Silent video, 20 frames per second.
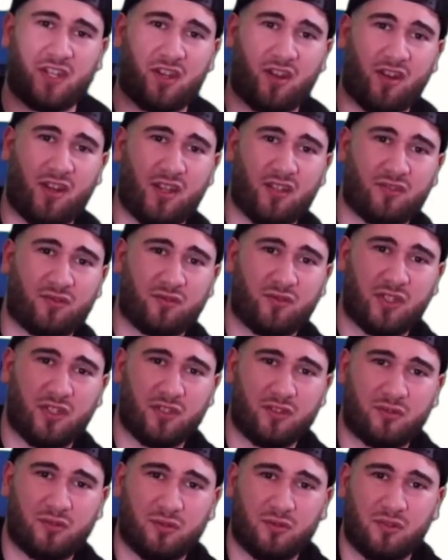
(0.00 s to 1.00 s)
is really
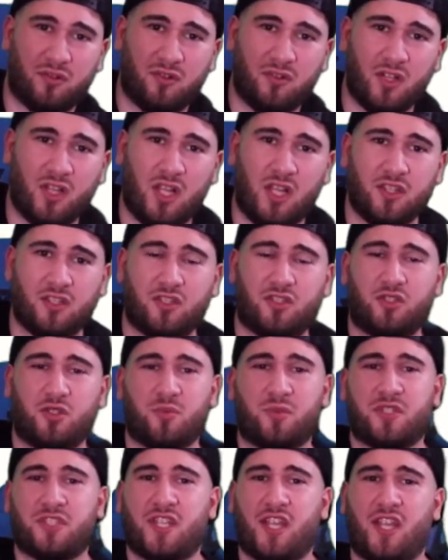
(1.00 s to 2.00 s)
cool. The Super
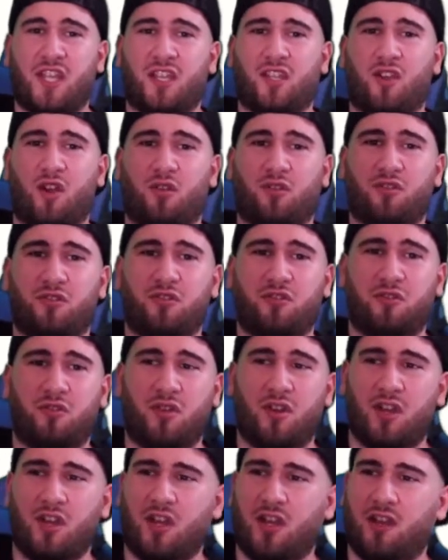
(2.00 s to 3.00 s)
Saiyan Goku
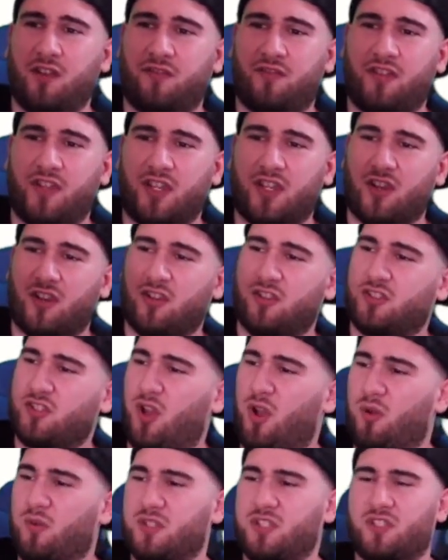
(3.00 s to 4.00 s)
figures
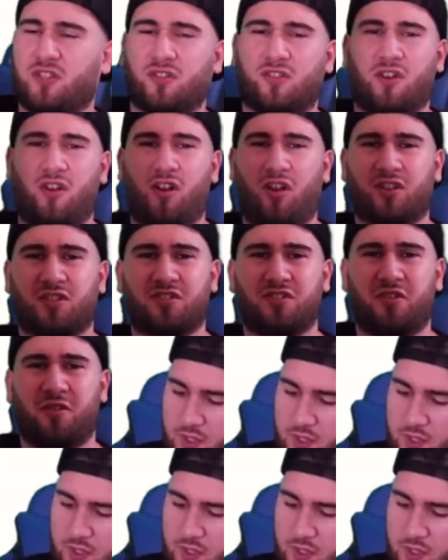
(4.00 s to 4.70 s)
always look awesome.